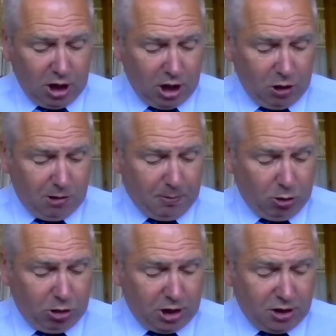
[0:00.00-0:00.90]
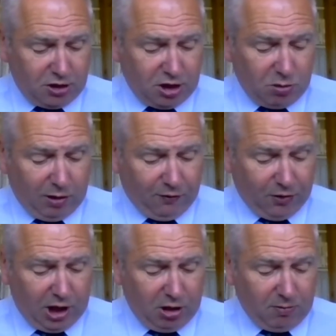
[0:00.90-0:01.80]
how important is it that we
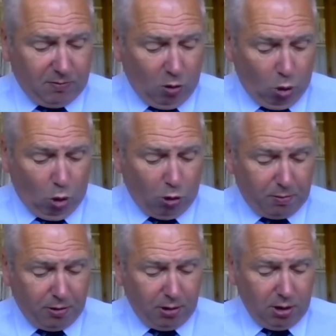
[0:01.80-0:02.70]
find hope?